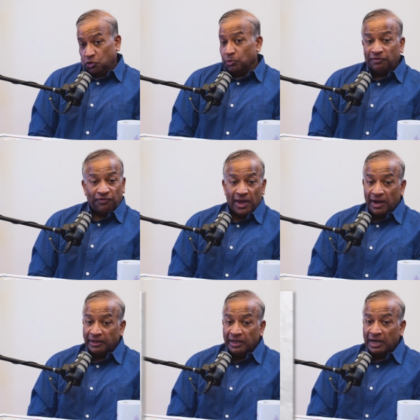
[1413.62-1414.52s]
to be
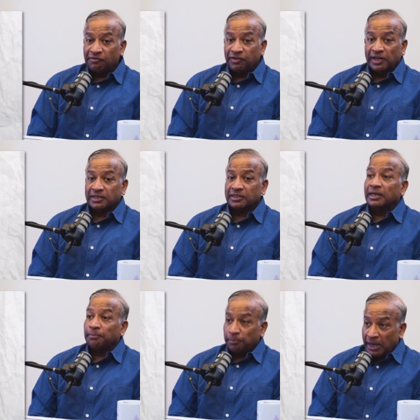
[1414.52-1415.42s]
fair, I think Netflix
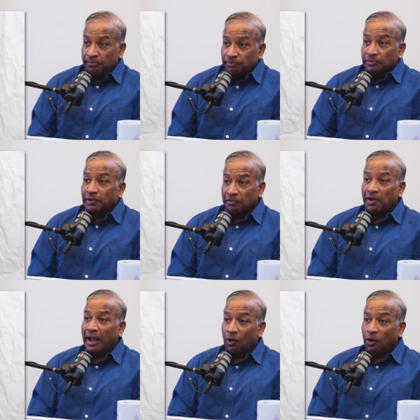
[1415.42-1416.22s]
and Prime have